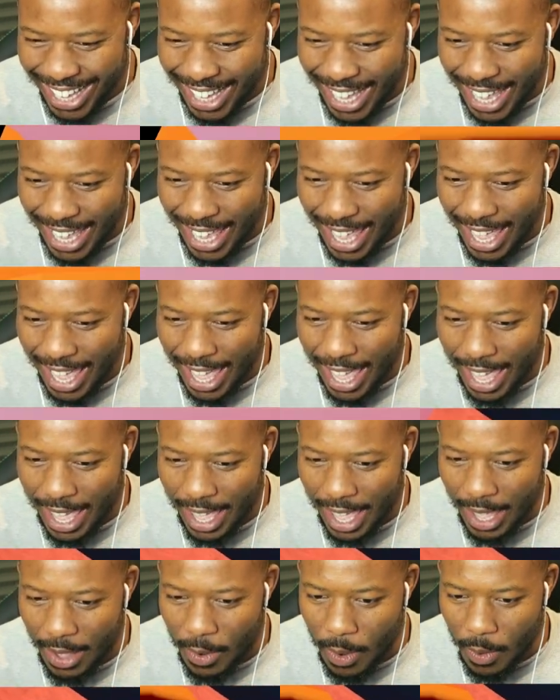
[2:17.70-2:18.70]
hey, hey,
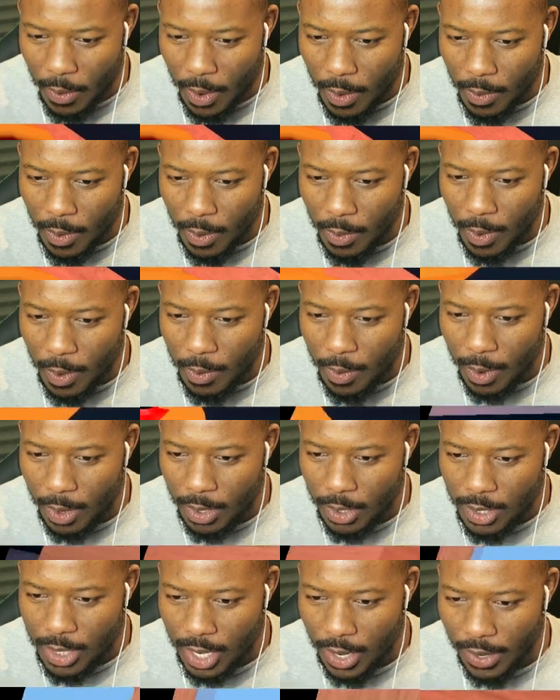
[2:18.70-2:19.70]
hey, whoa, whoa, whoa, whoa, whoa,
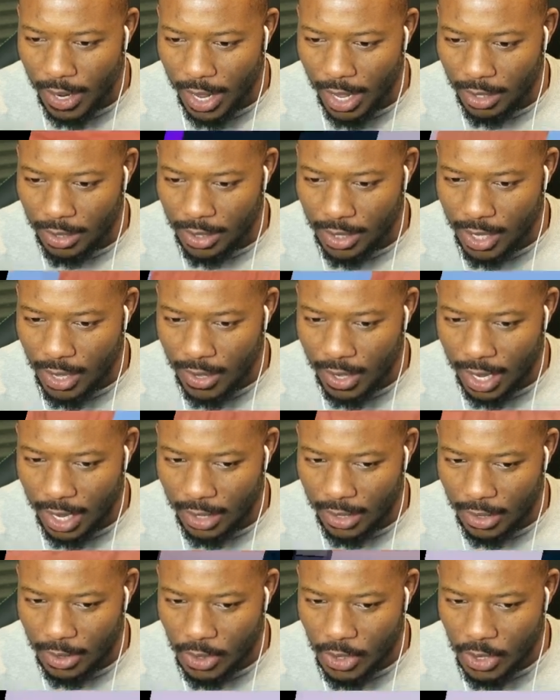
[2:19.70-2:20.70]
you slow down, slow
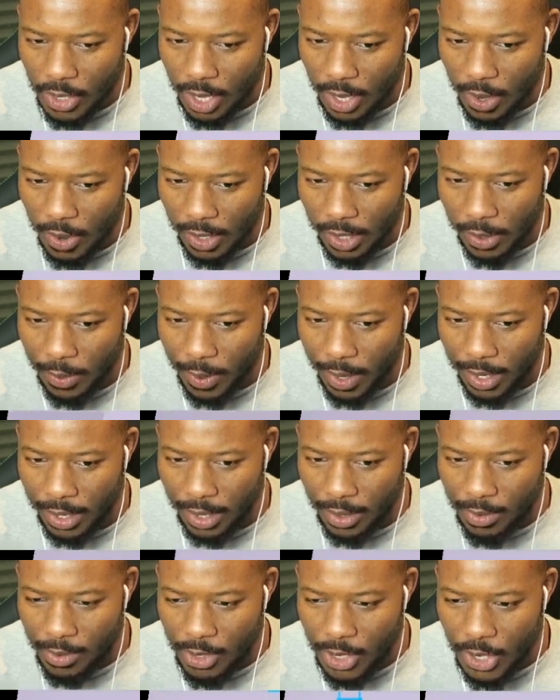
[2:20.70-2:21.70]
down. Don't you go anywhere,
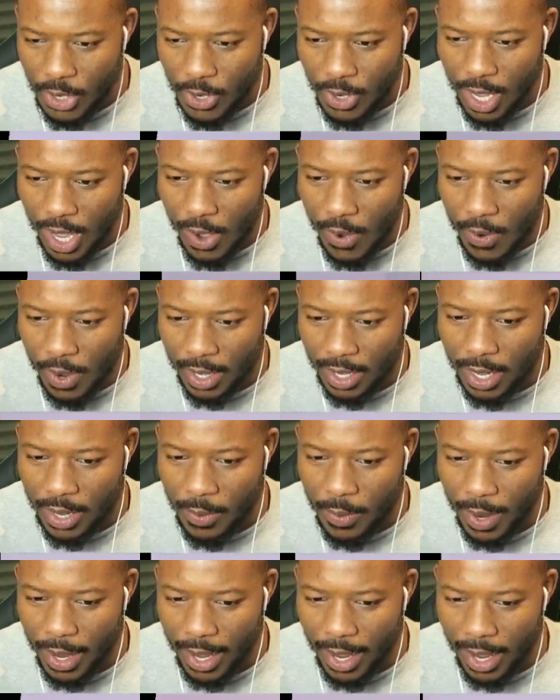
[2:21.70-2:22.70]
don't you go
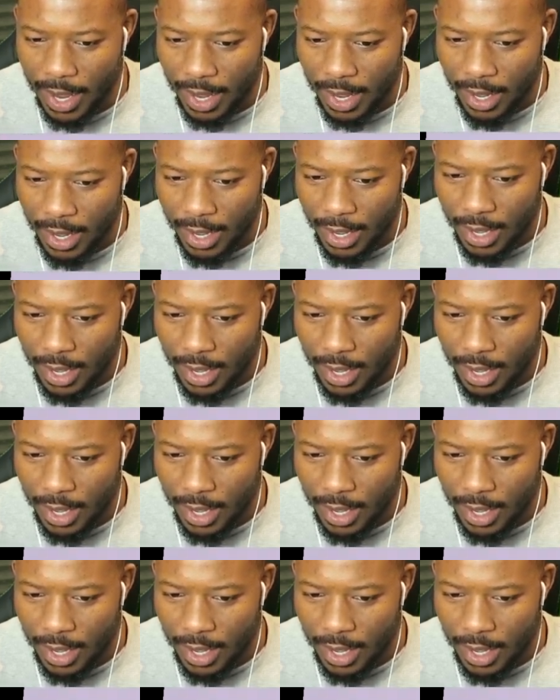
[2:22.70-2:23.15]
anywhere.